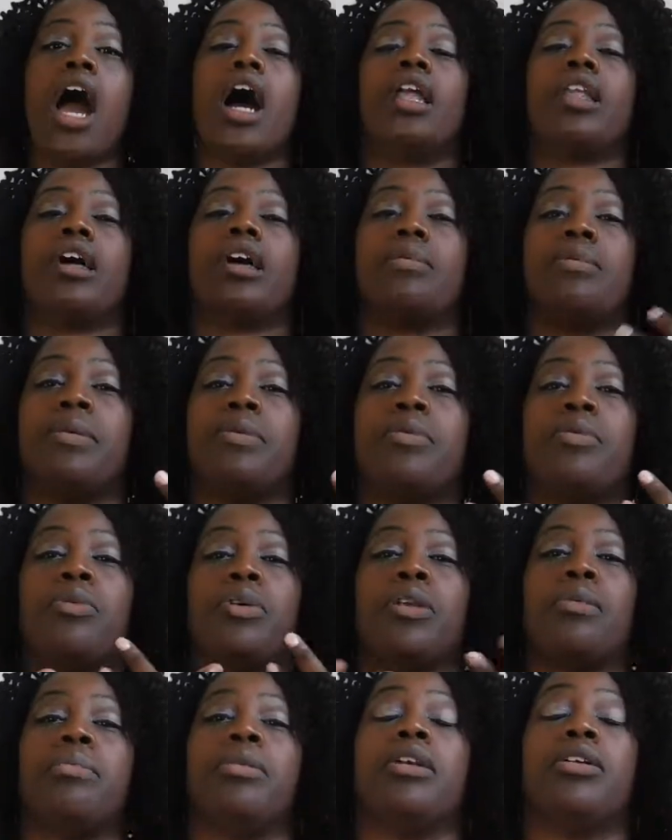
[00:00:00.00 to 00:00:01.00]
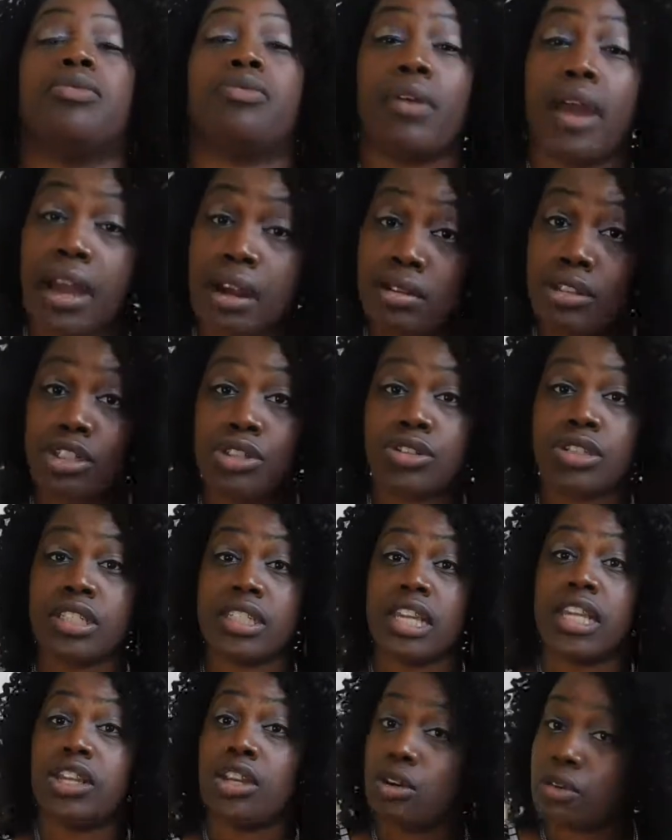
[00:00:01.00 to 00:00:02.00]
A lot of people want to be around you because
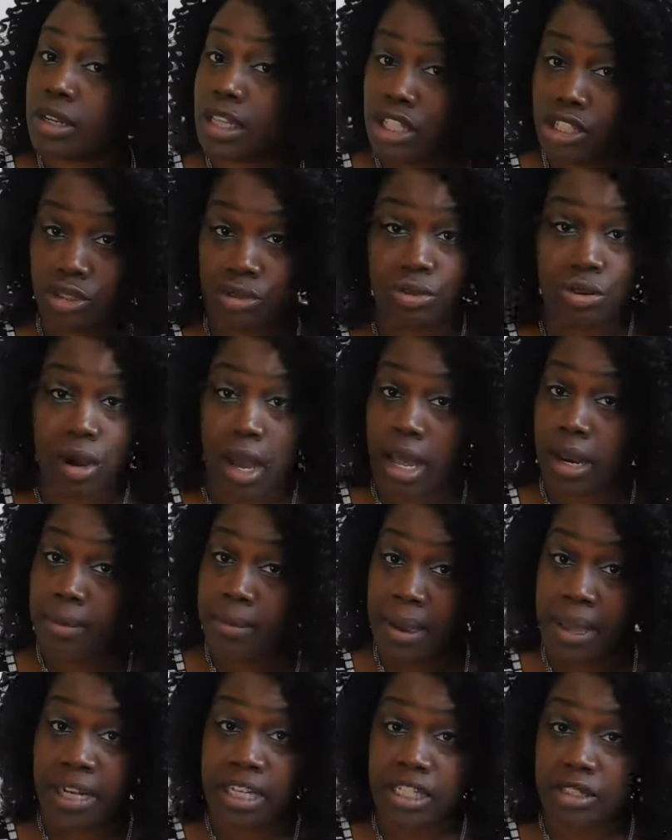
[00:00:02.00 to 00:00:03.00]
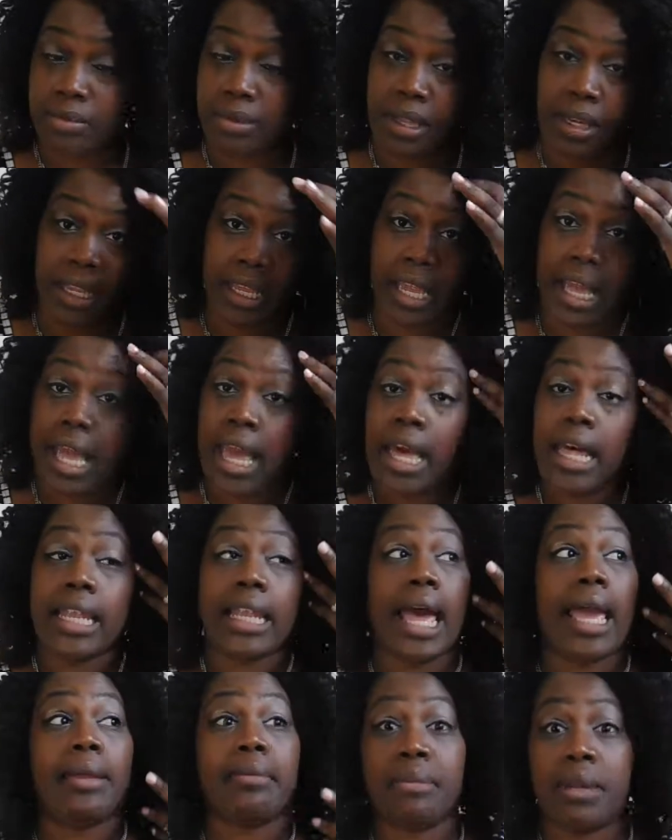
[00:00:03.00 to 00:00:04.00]
they know that you know how to manage money.
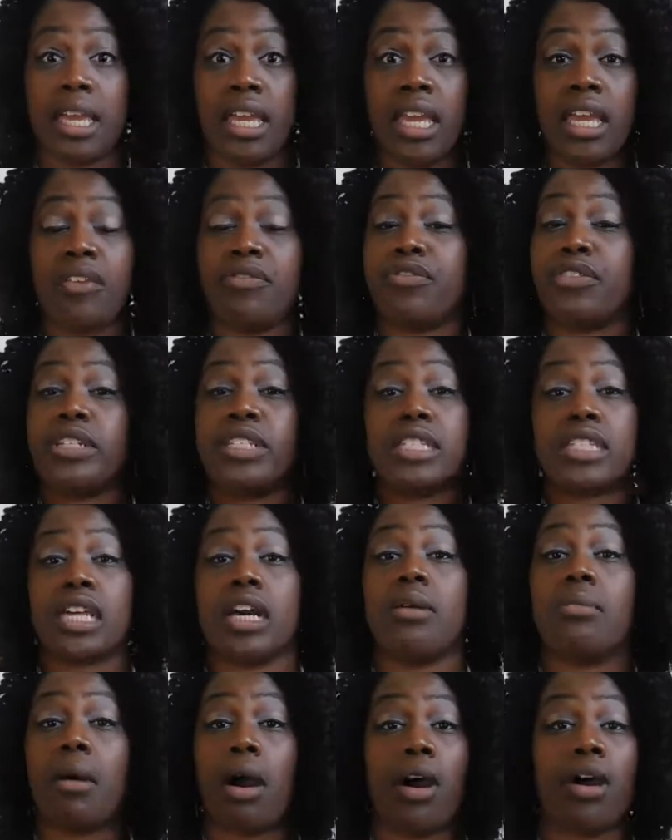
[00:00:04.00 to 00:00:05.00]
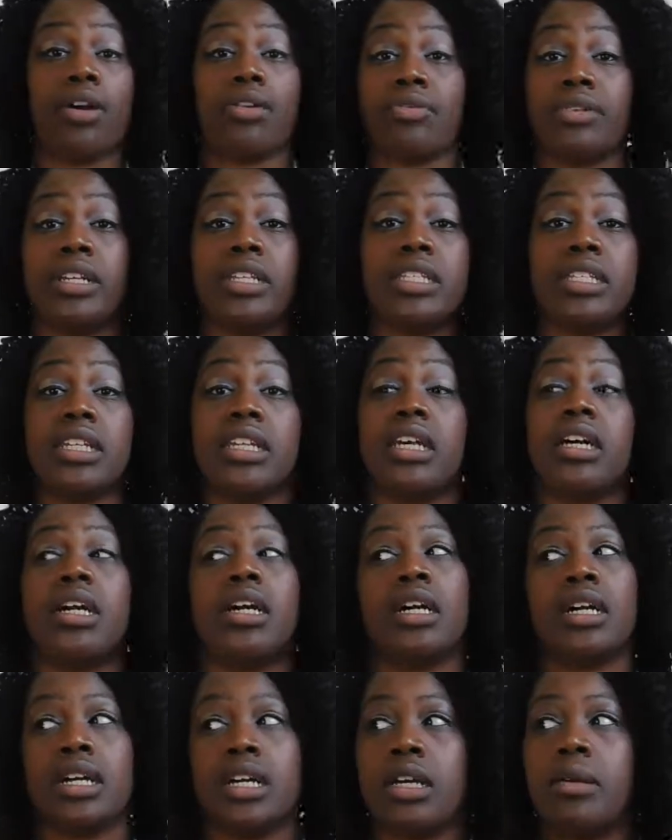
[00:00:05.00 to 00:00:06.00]
Like me, for some odd reason,
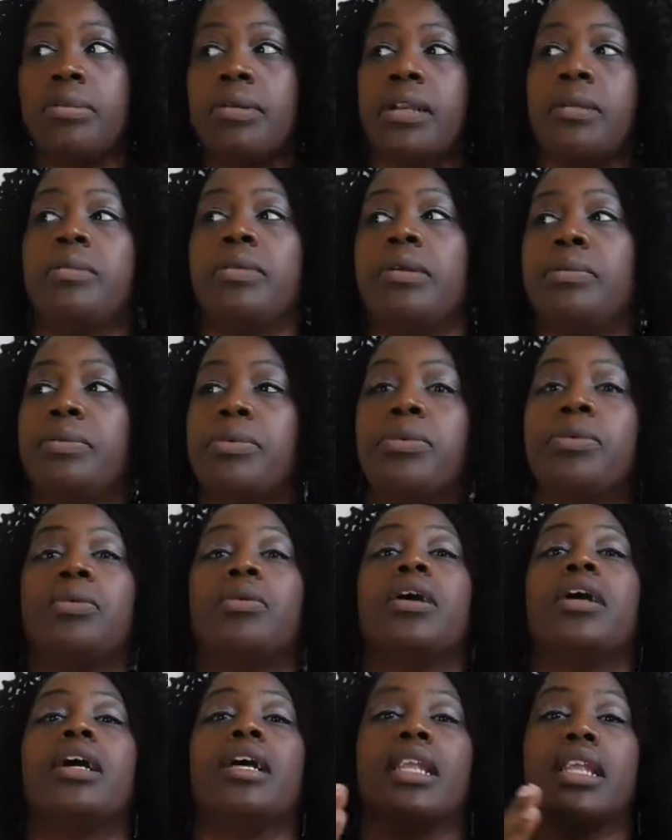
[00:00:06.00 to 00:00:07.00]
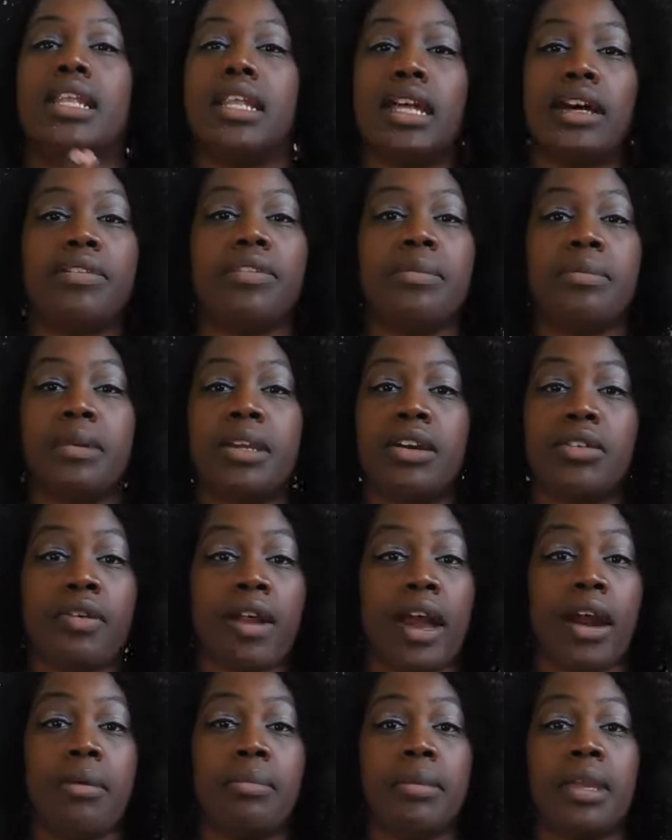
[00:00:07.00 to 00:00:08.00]
a good bit of people love to be
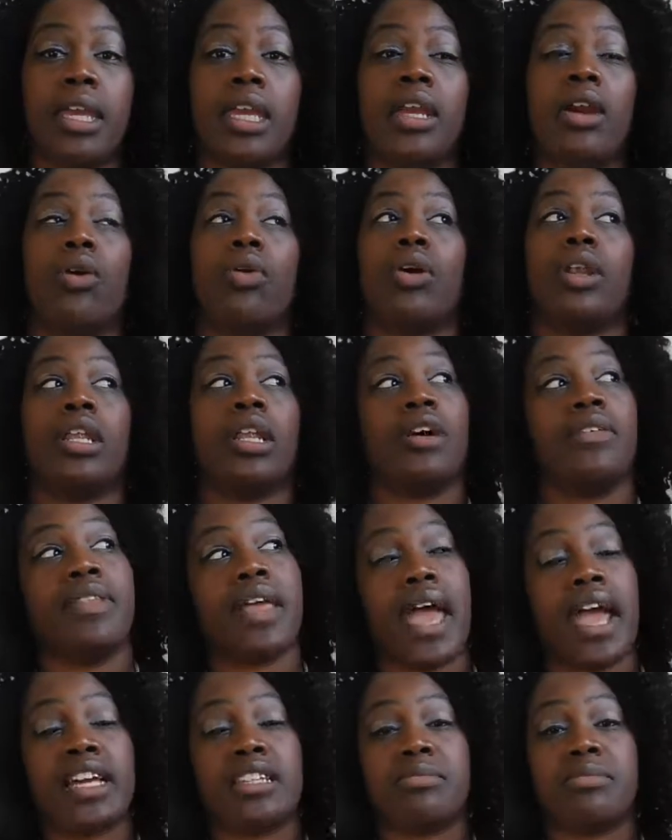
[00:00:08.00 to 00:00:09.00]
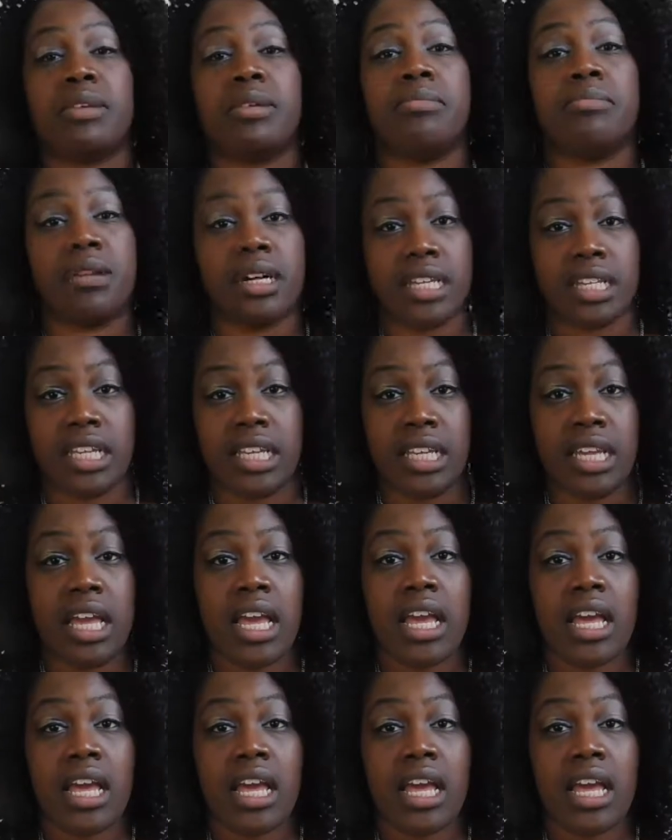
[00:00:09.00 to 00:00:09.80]
around me or love to ask me money,